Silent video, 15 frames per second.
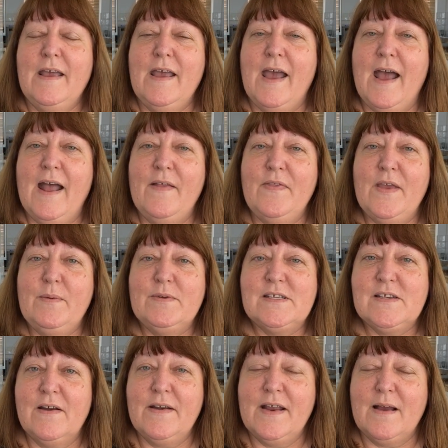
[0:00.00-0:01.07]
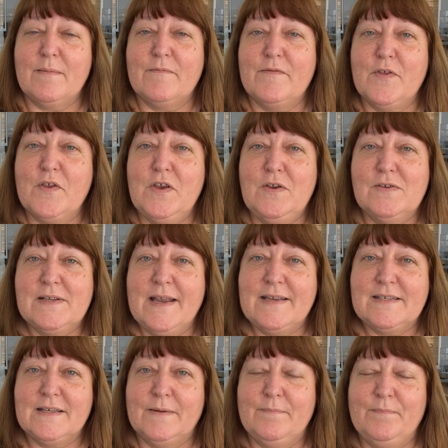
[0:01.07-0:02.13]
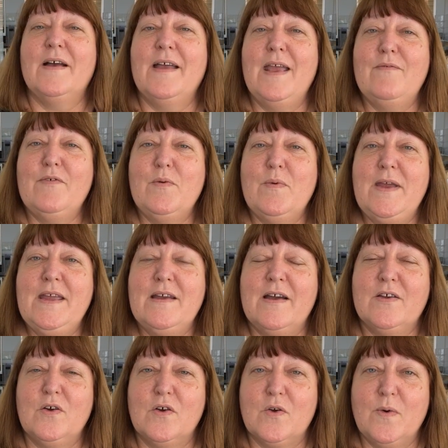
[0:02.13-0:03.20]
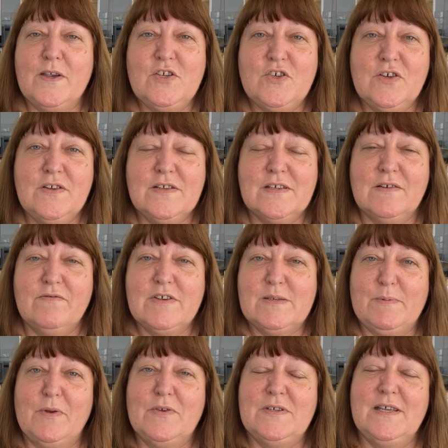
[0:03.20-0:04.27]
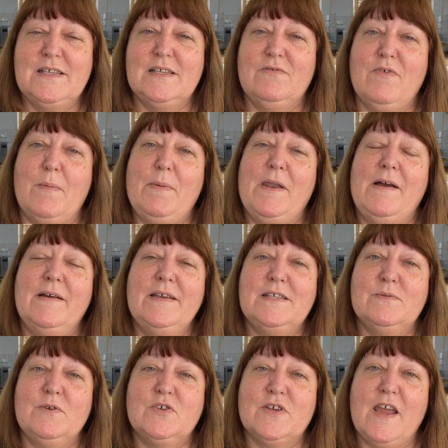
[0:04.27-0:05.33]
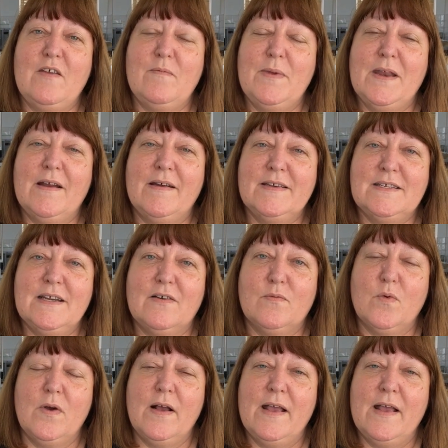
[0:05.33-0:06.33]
and they would sign up for the newsletter. Every week I got questions and responses and replies, which gave me an idea of what